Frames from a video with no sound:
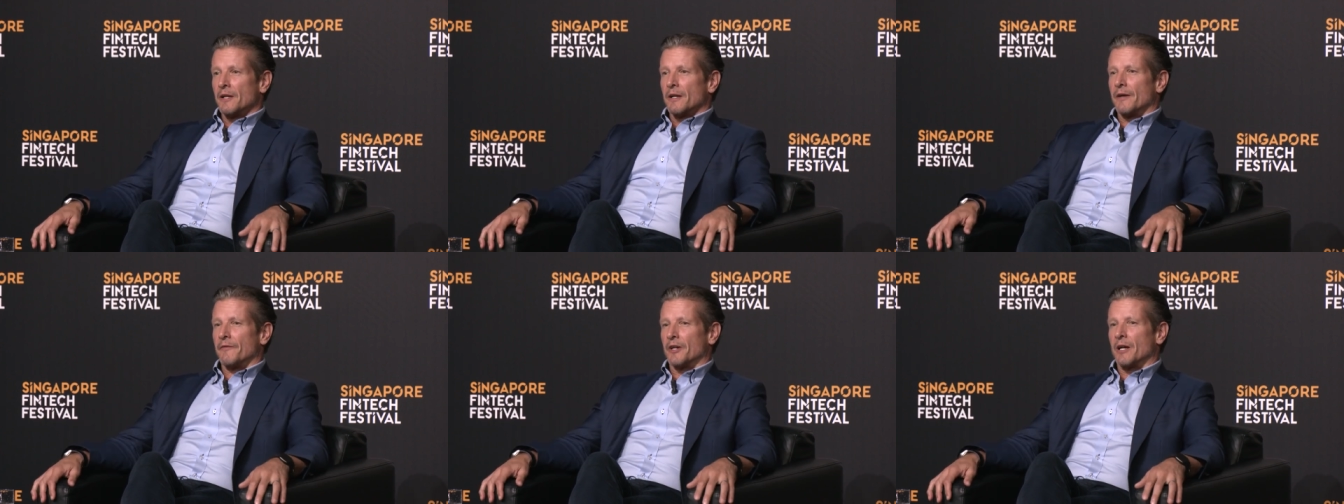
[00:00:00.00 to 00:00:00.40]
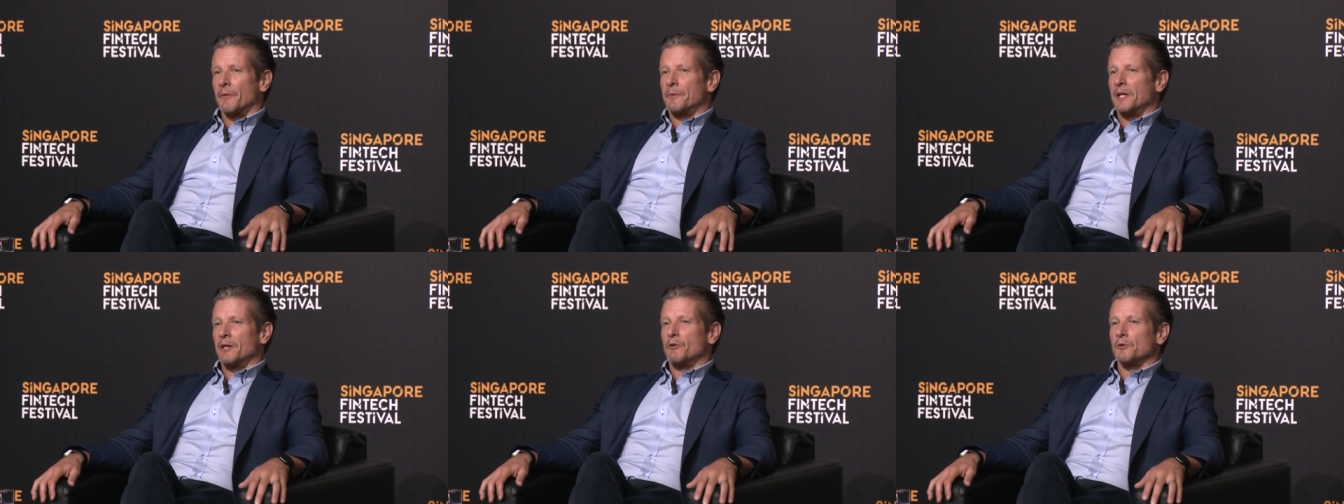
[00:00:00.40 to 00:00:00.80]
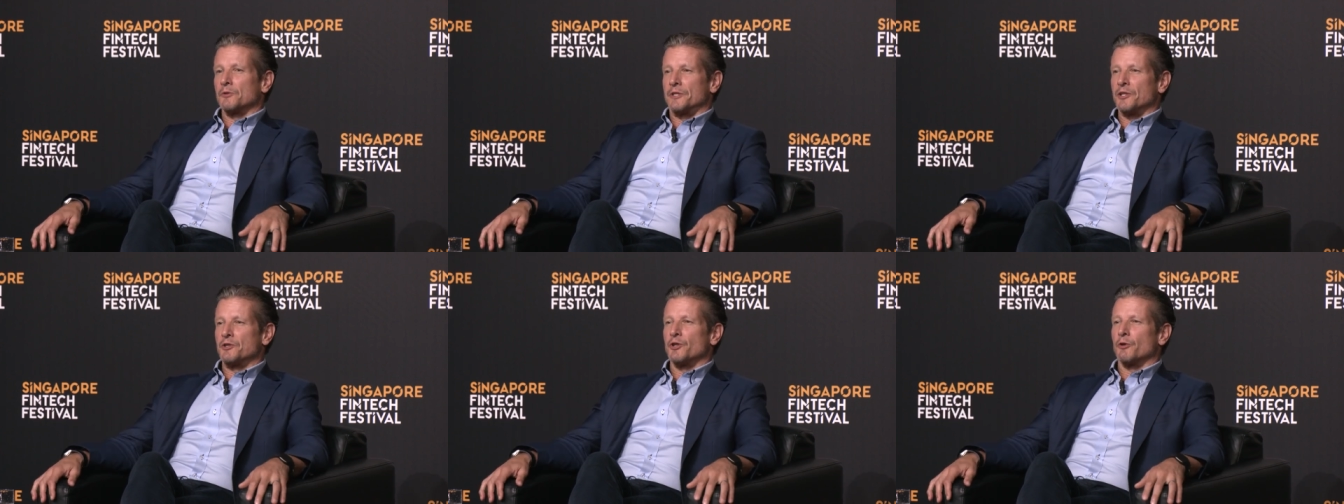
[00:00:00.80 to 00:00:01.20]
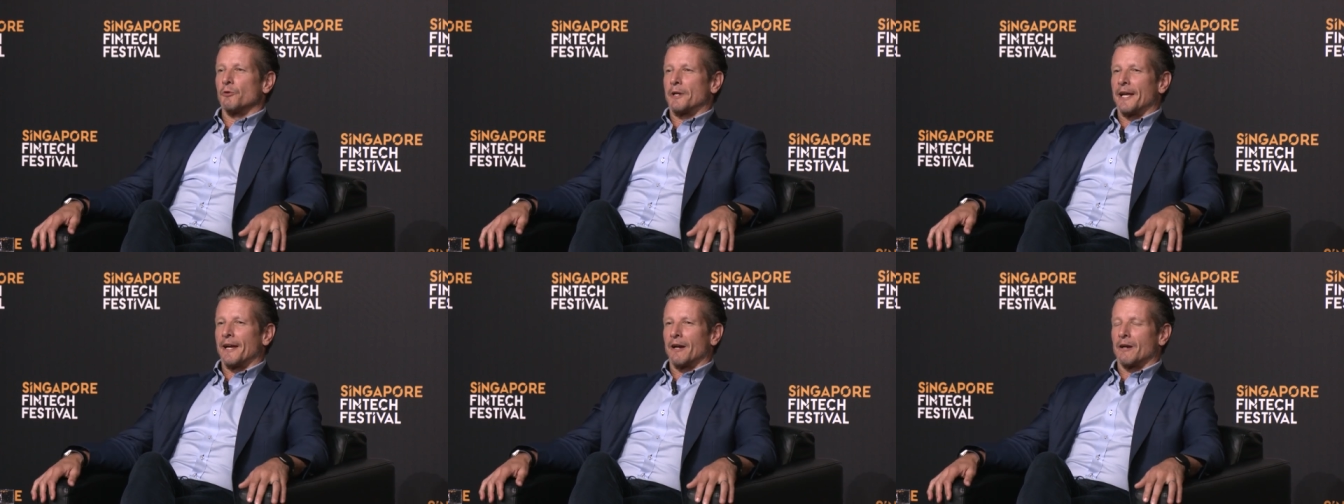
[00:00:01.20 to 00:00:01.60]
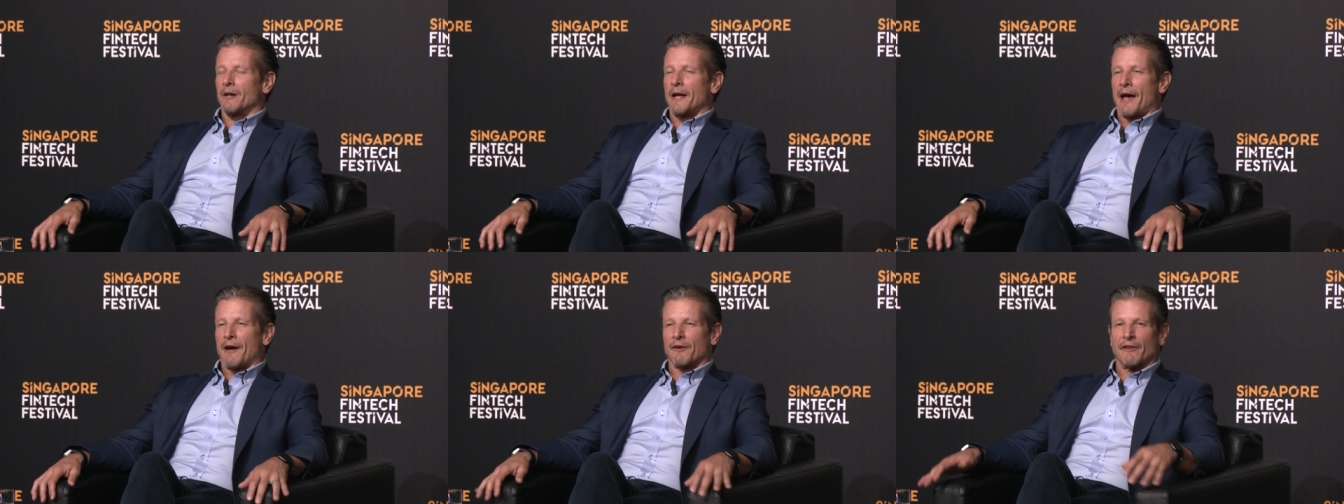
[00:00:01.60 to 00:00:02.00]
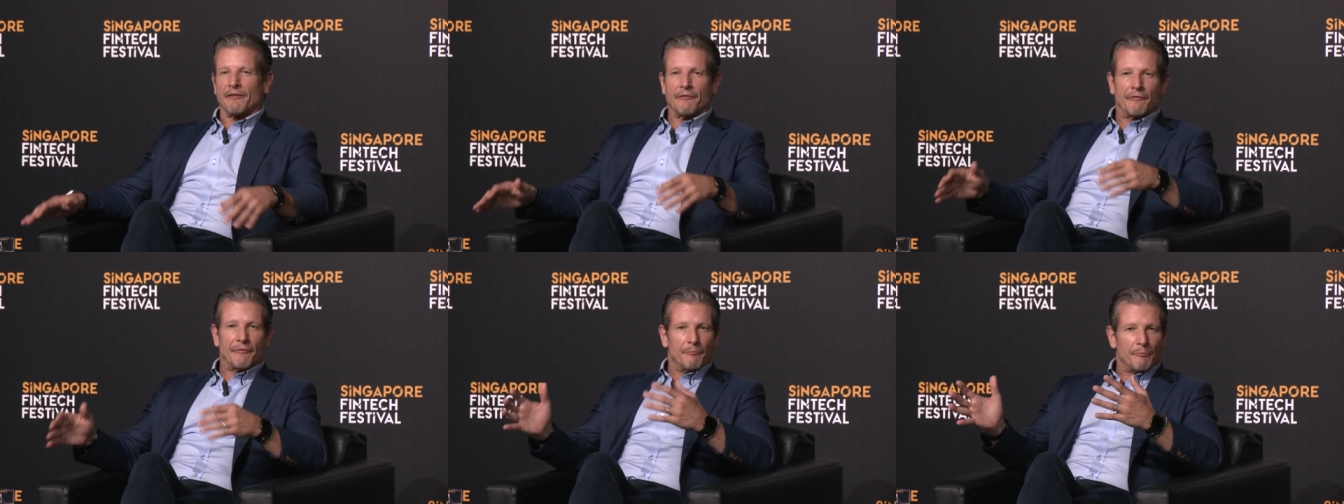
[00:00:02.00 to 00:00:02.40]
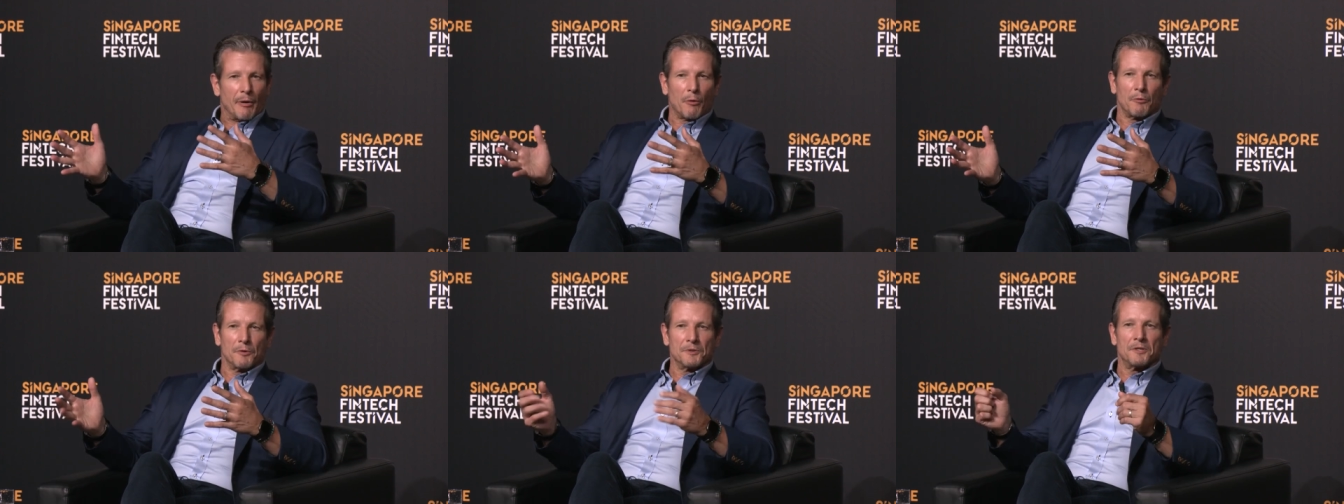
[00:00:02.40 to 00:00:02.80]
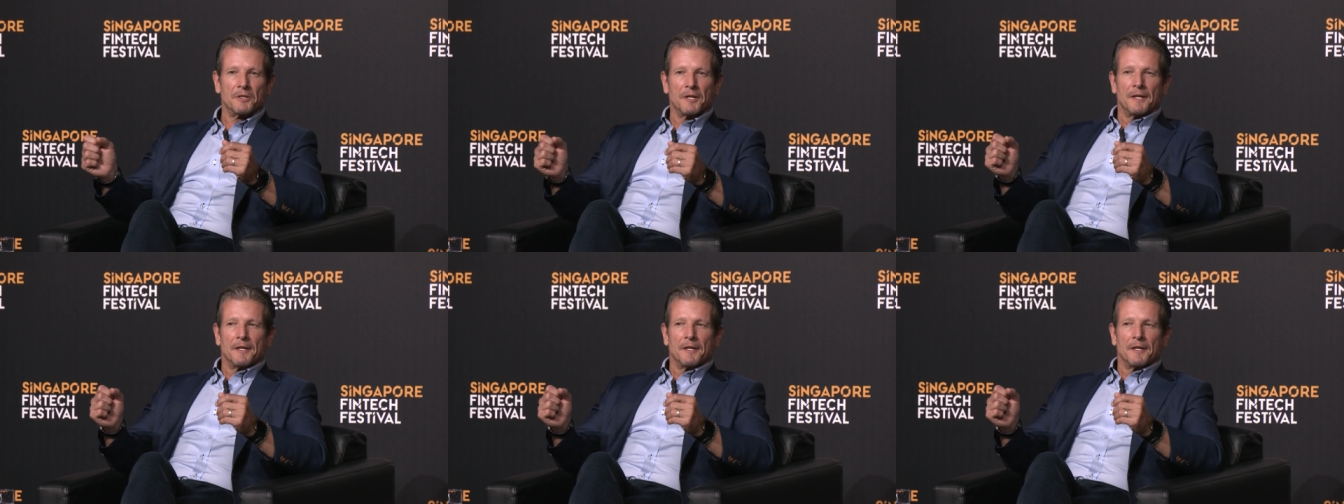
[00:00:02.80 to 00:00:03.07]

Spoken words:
of a company called Digital Care out of Poland.